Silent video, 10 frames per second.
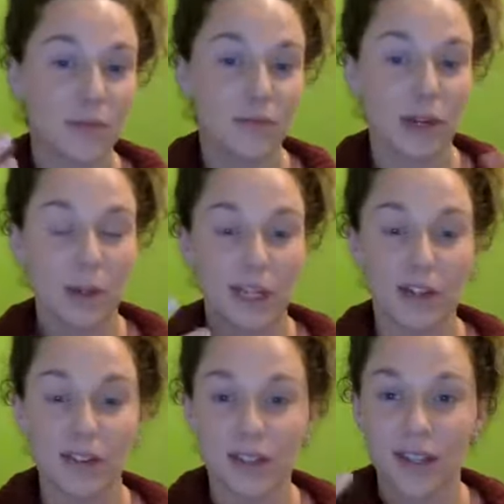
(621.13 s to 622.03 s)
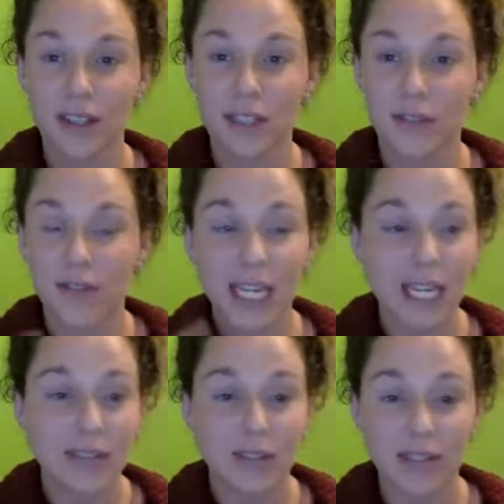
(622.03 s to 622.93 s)
rubbing it on the soles of your feet
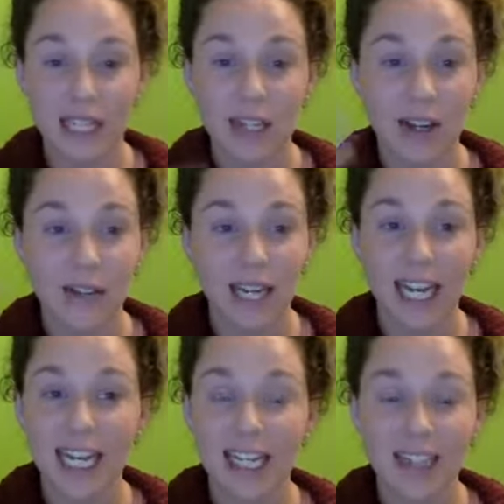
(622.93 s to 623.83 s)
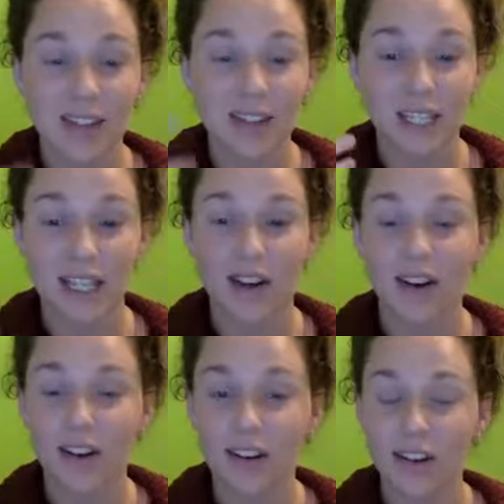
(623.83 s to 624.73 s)
if you're feeling overheated or really
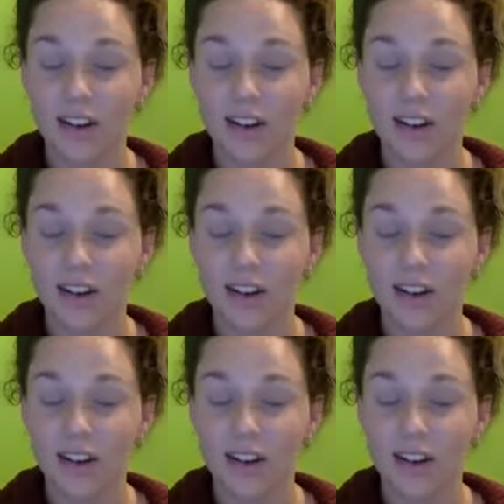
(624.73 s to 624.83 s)
hot,